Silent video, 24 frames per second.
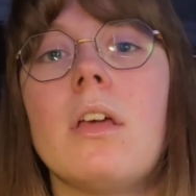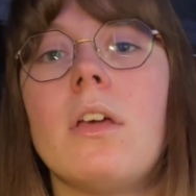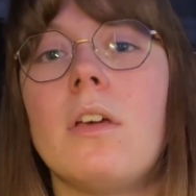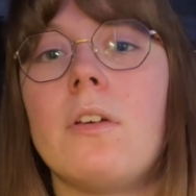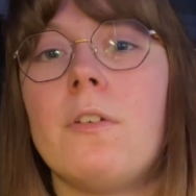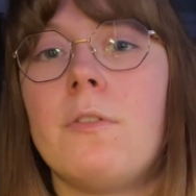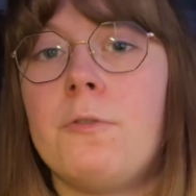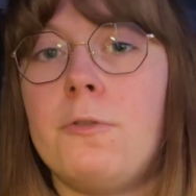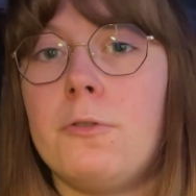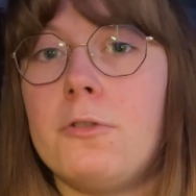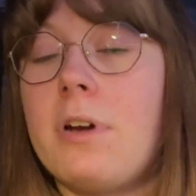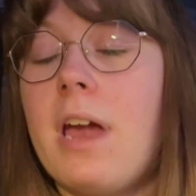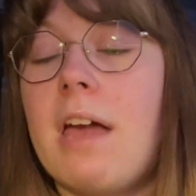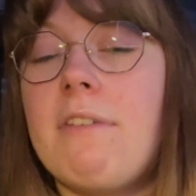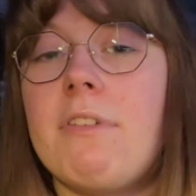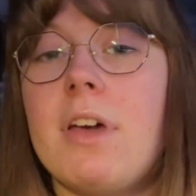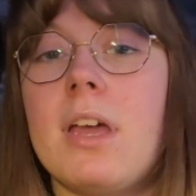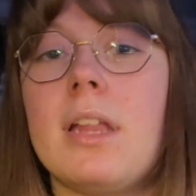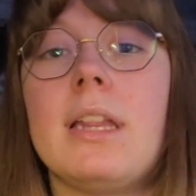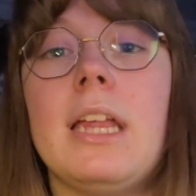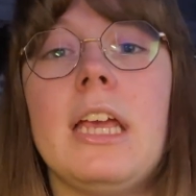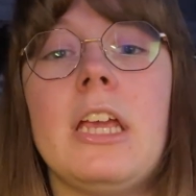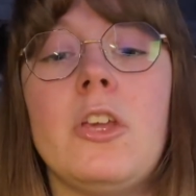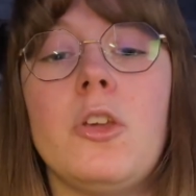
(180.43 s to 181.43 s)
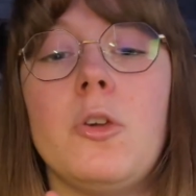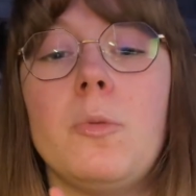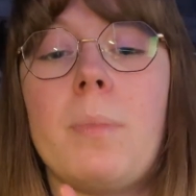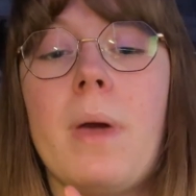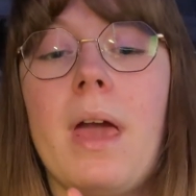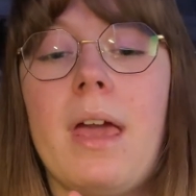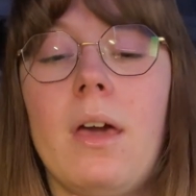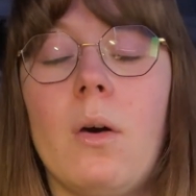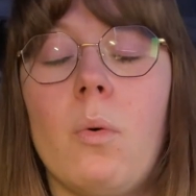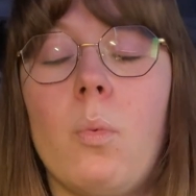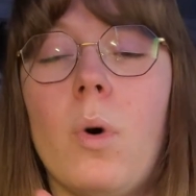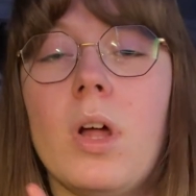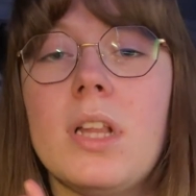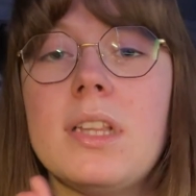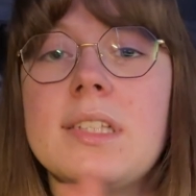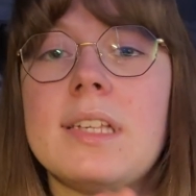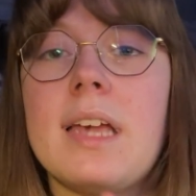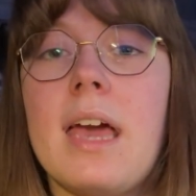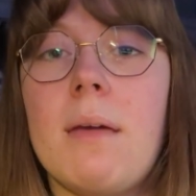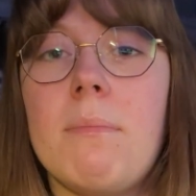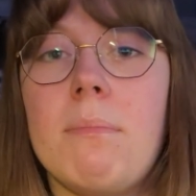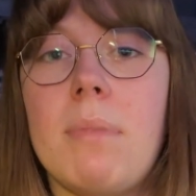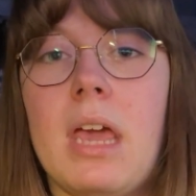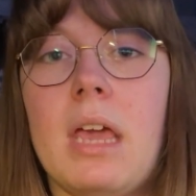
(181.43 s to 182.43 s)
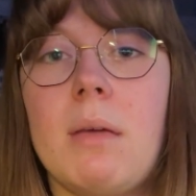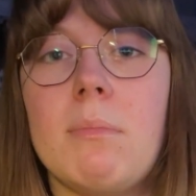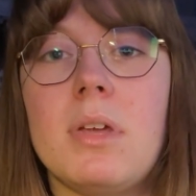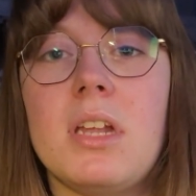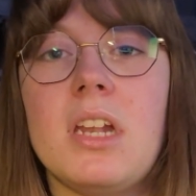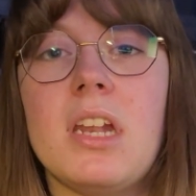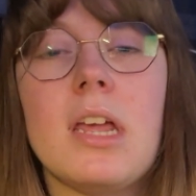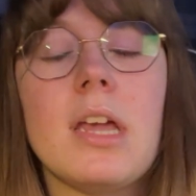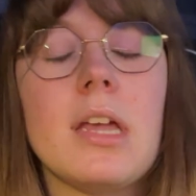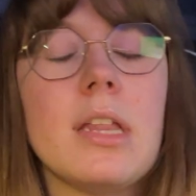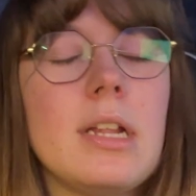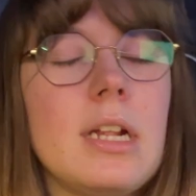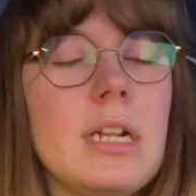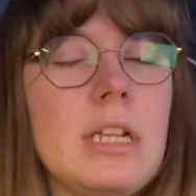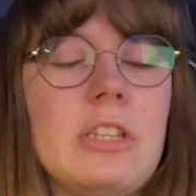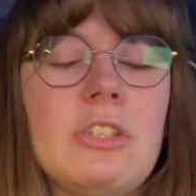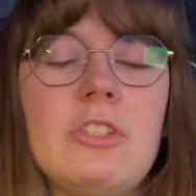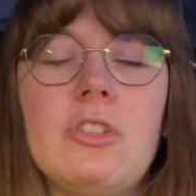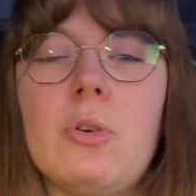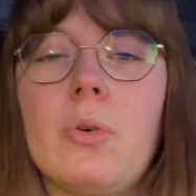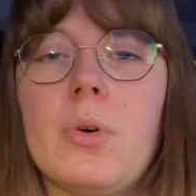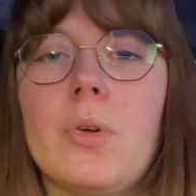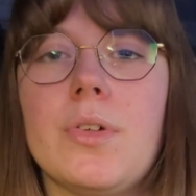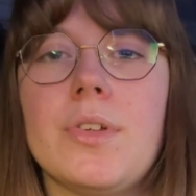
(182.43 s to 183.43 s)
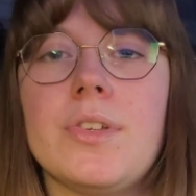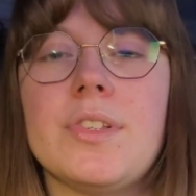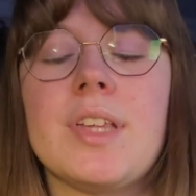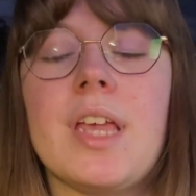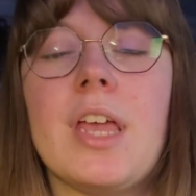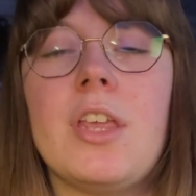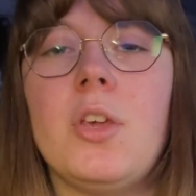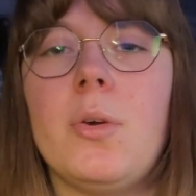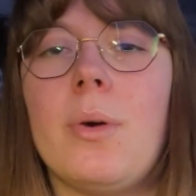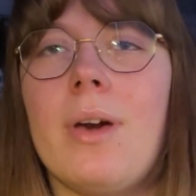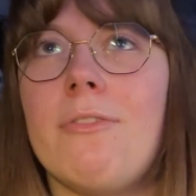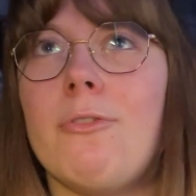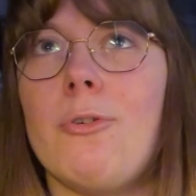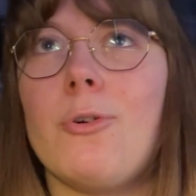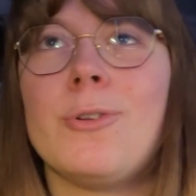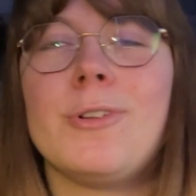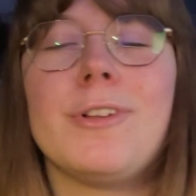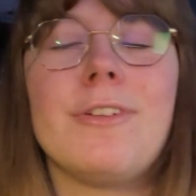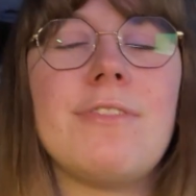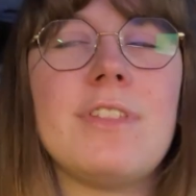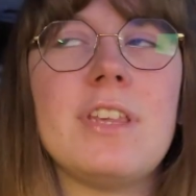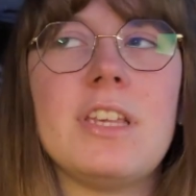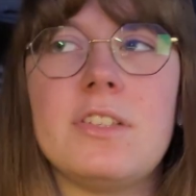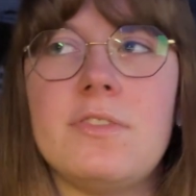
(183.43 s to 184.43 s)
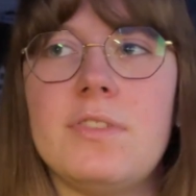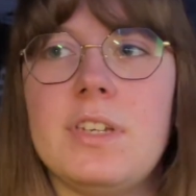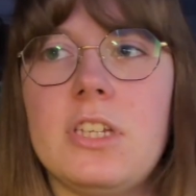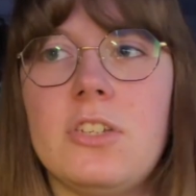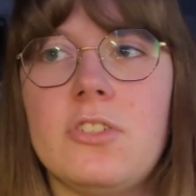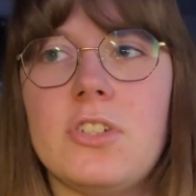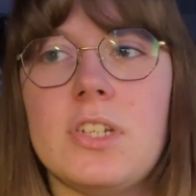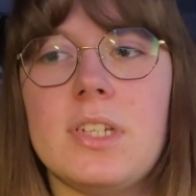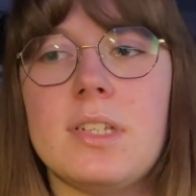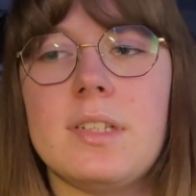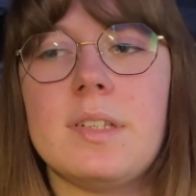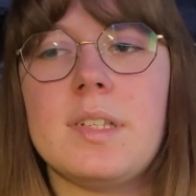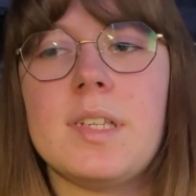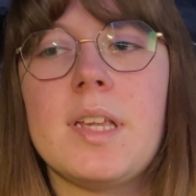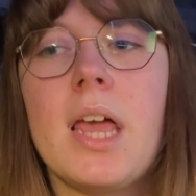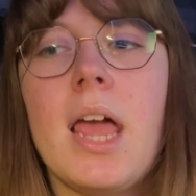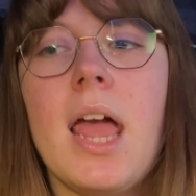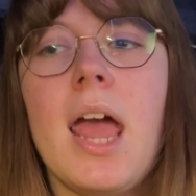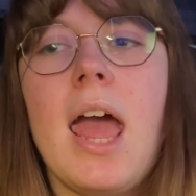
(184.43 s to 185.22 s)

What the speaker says: forever. Like, you pay a one-time payment and then it's yours and you have all of these features.